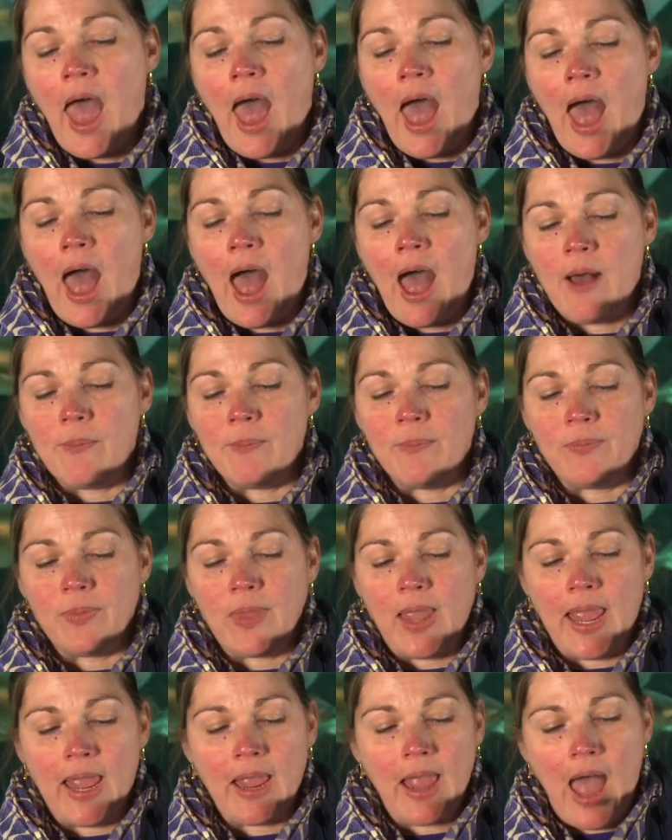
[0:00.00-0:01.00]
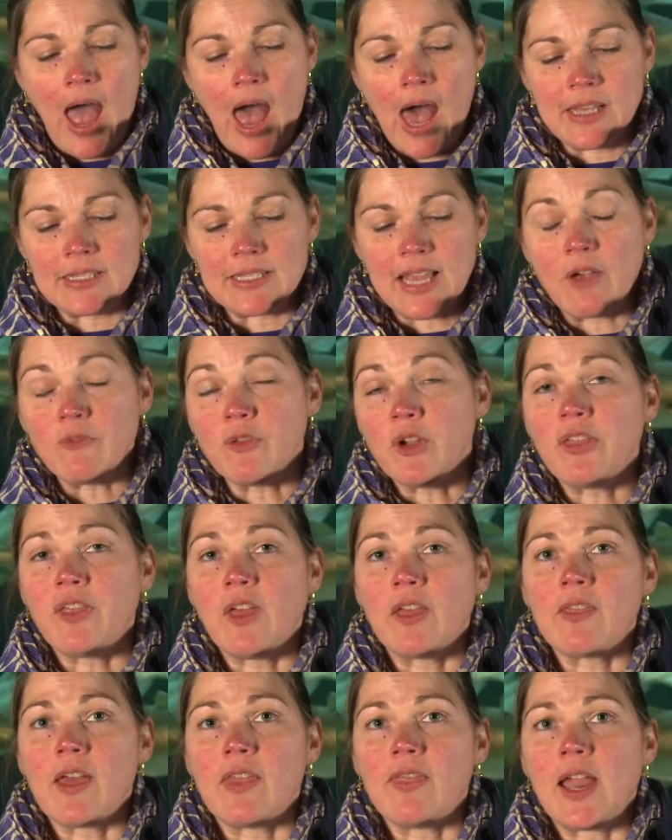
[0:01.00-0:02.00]
It has
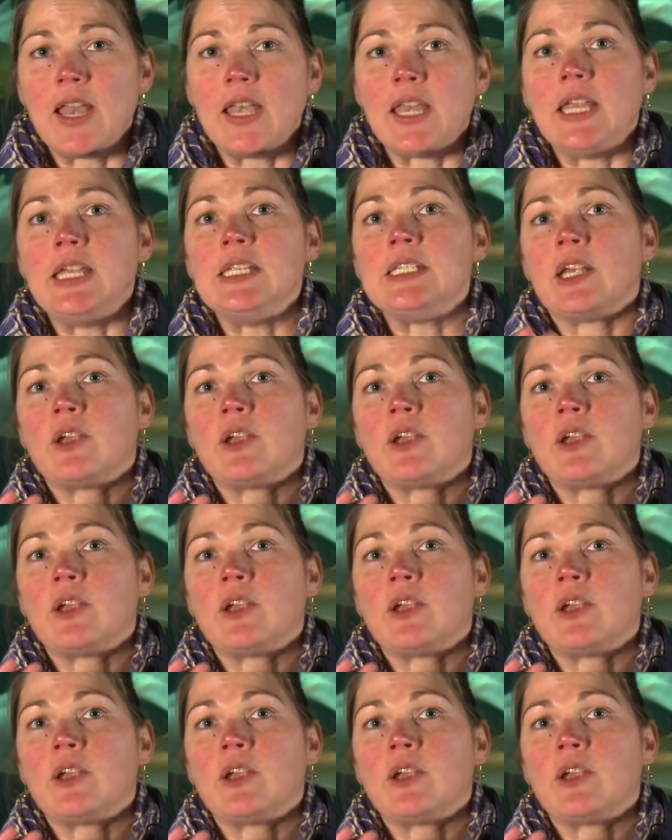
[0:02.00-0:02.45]
everything that they need.